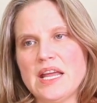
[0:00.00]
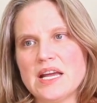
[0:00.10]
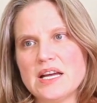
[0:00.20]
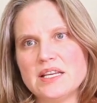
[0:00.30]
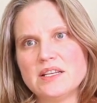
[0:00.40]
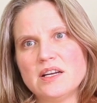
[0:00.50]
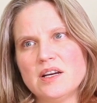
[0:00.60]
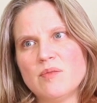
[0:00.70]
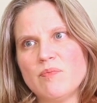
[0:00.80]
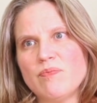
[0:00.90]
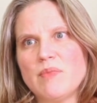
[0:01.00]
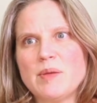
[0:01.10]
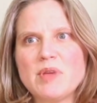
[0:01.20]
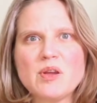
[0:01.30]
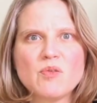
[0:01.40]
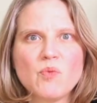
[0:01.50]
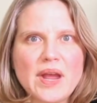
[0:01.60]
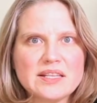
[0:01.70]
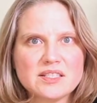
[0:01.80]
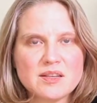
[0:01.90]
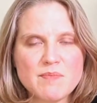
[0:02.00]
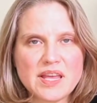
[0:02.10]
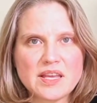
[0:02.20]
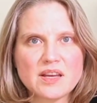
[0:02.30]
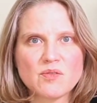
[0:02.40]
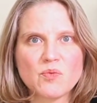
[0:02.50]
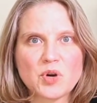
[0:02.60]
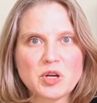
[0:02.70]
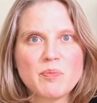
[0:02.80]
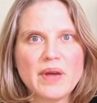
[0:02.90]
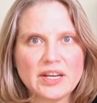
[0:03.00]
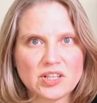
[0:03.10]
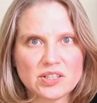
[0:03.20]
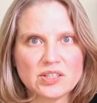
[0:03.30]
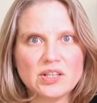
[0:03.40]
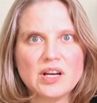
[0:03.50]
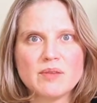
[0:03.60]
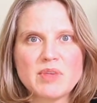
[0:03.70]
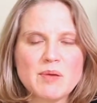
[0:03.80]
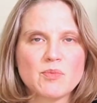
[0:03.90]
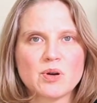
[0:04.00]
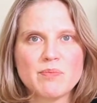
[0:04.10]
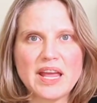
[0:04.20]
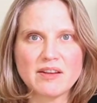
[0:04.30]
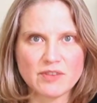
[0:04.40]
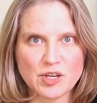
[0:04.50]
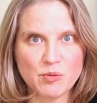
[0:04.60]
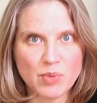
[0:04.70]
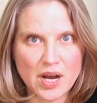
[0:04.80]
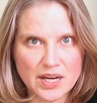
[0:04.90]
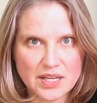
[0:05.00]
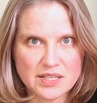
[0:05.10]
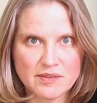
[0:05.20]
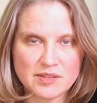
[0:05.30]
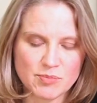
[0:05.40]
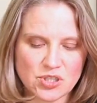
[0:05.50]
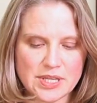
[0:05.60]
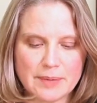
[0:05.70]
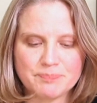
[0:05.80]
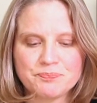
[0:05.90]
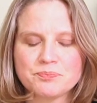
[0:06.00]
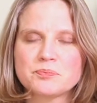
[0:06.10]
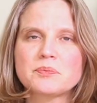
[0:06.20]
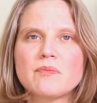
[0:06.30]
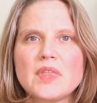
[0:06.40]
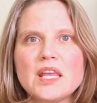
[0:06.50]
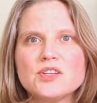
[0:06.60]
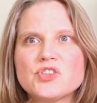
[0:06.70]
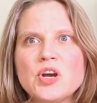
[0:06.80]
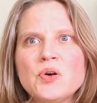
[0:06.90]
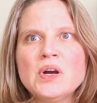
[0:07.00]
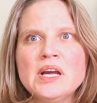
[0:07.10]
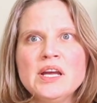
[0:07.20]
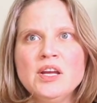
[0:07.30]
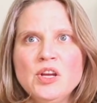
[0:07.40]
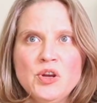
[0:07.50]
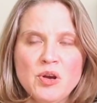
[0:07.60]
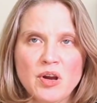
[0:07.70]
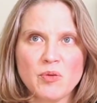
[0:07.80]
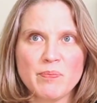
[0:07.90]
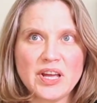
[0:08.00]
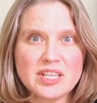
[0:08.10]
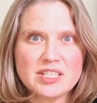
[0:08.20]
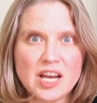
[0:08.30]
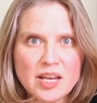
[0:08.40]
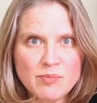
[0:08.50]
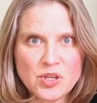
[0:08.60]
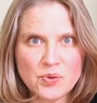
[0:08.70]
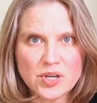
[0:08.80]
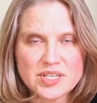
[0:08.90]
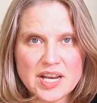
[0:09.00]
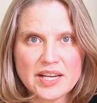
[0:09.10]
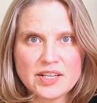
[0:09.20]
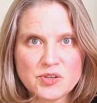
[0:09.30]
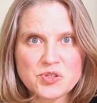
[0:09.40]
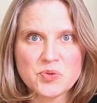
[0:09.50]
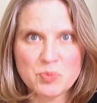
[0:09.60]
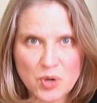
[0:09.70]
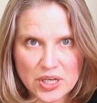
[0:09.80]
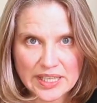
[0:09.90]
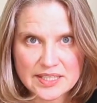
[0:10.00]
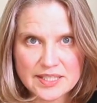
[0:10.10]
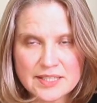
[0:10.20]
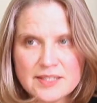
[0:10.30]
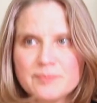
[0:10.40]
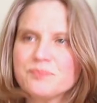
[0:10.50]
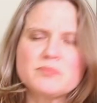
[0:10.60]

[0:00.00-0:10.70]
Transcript: and um, maybe ways to make it work better, um, get more bang for your buck, per se. So by the time you are diagnosed with Parkinson's,